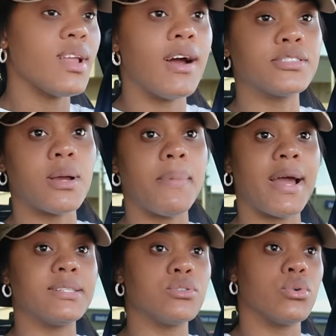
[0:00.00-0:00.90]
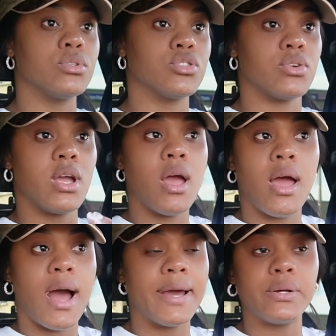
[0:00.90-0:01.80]
after buying grocery.
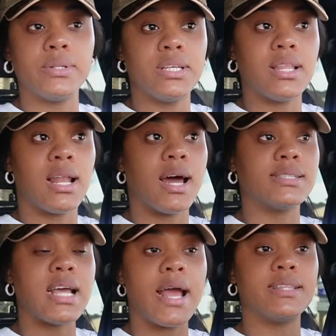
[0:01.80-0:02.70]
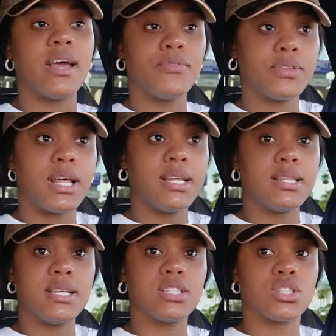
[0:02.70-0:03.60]
I don't need a lot. I definitely
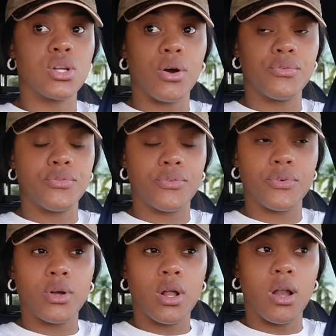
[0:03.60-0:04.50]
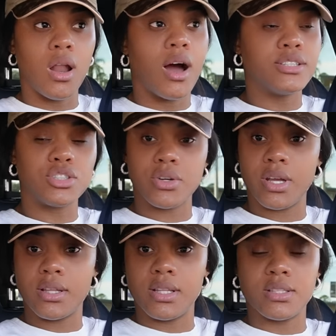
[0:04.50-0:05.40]
need stuff,
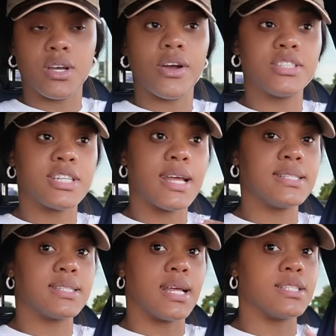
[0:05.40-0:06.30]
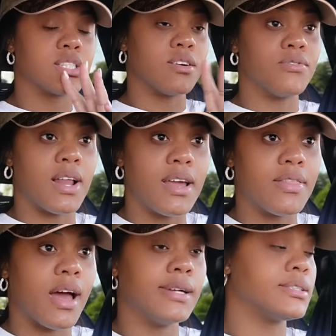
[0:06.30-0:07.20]
laundry, detergents and stuff like
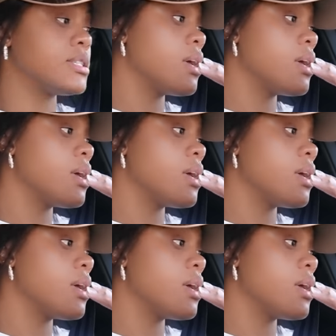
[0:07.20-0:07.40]
that.